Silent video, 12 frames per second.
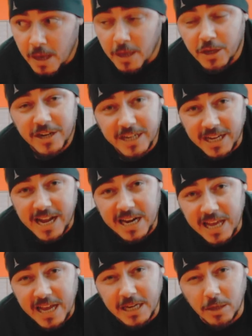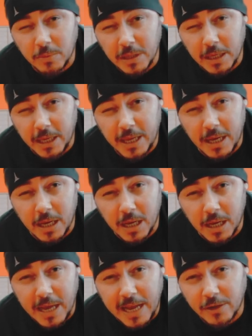you're going to kind of end up like
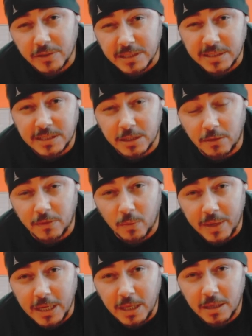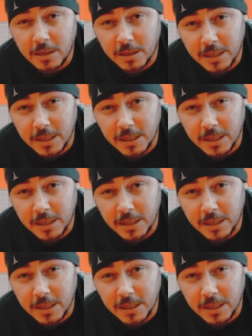Anderson Silva when he